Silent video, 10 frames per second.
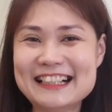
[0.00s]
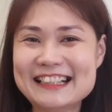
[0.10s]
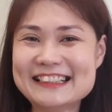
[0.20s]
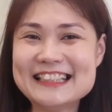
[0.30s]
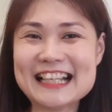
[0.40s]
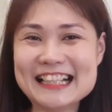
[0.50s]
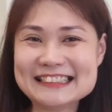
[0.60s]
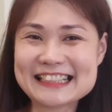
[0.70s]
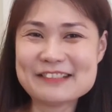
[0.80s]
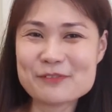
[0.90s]
Need I
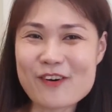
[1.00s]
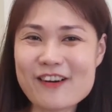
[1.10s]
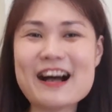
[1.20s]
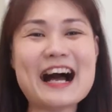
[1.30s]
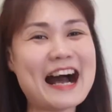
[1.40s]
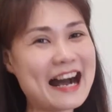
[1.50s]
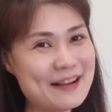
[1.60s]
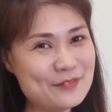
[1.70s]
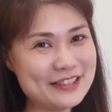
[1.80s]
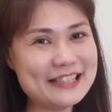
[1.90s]
say more? I
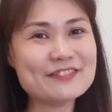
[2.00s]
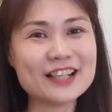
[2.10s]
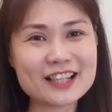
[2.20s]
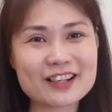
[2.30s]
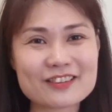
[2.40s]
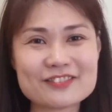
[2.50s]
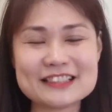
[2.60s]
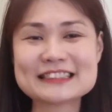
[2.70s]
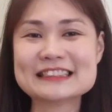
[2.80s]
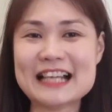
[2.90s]
believe a lot of
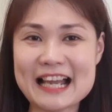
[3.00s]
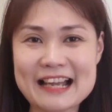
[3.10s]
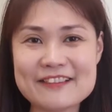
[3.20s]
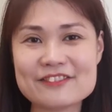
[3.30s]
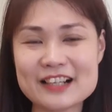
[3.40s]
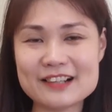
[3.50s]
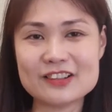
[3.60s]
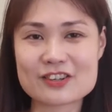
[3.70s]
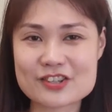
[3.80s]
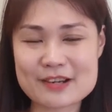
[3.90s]
us have a
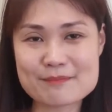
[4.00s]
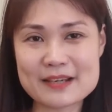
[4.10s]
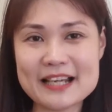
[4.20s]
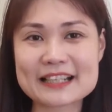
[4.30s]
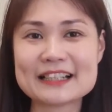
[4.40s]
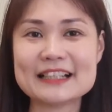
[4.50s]
Longchamp bag.